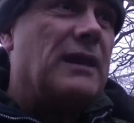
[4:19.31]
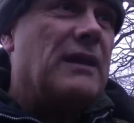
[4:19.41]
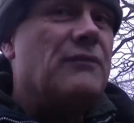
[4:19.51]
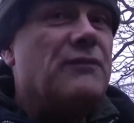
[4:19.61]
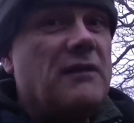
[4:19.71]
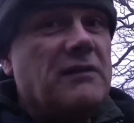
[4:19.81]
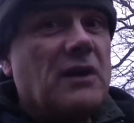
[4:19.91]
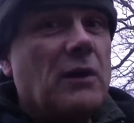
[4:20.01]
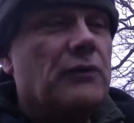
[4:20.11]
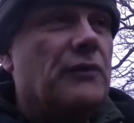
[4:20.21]
It's very
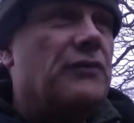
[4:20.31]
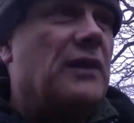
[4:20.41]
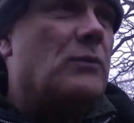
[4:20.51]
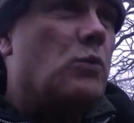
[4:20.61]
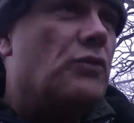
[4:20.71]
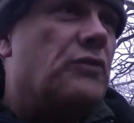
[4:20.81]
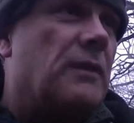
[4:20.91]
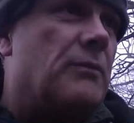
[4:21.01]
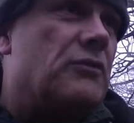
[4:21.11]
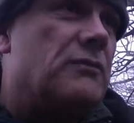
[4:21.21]
cold, as I've said. Water
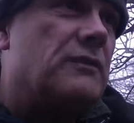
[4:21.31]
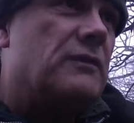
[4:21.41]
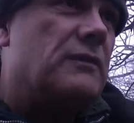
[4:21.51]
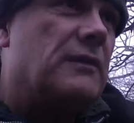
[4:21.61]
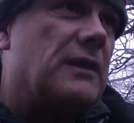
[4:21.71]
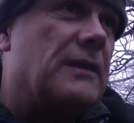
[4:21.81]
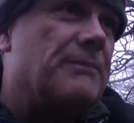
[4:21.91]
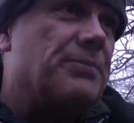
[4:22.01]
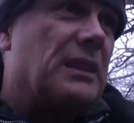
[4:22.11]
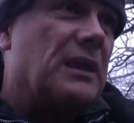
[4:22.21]
temperature
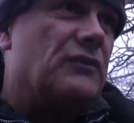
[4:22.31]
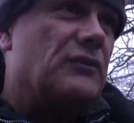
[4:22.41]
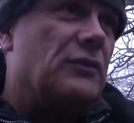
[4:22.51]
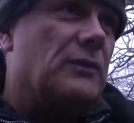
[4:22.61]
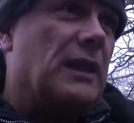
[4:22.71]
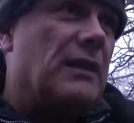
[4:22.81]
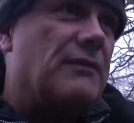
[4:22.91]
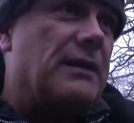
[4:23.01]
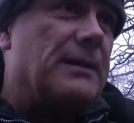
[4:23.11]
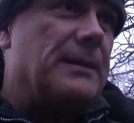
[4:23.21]
isn't too
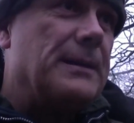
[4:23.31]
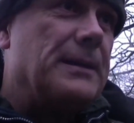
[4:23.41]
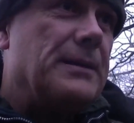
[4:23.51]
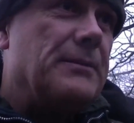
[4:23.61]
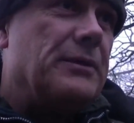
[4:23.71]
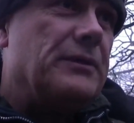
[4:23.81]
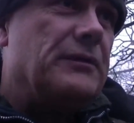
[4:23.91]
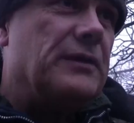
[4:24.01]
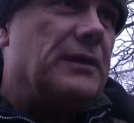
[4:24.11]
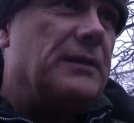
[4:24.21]
clever,
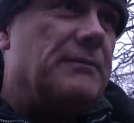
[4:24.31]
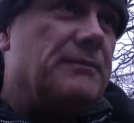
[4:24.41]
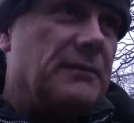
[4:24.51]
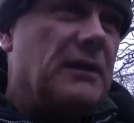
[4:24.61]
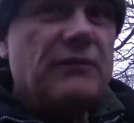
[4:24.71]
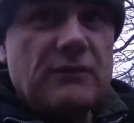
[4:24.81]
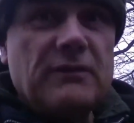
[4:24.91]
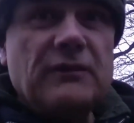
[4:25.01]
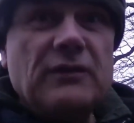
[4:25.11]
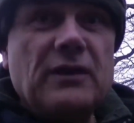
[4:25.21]
but if there
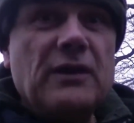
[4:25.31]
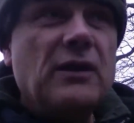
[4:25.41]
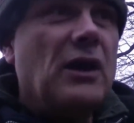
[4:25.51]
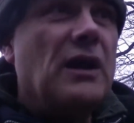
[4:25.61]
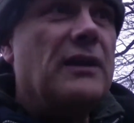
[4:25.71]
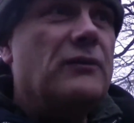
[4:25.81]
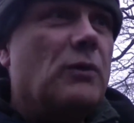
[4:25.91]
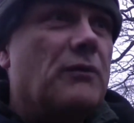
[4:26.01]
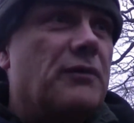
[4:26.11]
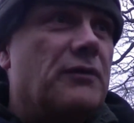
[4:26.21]
is at least
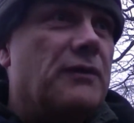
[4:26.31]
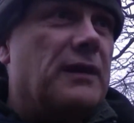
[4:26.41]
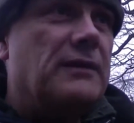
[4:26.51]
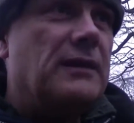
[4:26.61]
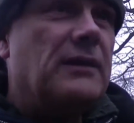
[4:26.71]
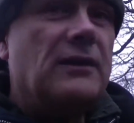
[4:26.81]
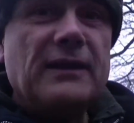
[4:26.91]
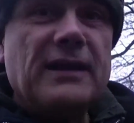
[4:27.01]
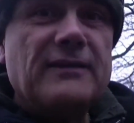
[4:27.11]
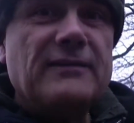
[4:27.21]
one fish feeding and I
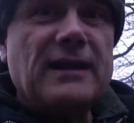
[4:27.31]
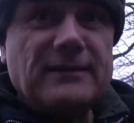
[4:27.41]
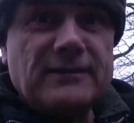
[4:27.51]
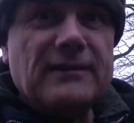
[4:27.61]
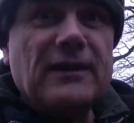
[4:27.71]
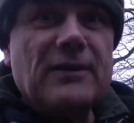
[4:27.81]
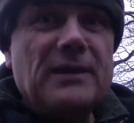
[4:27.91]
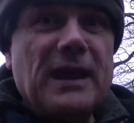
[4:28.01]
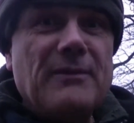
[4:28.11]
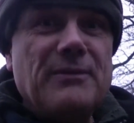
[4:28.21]
catch that, I'll
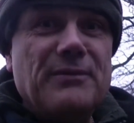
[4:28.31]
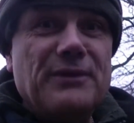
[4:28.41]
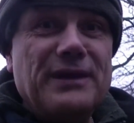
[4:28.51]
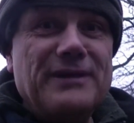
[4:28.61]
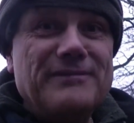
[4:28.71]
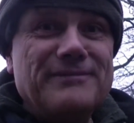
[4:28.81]
be a happy bunny.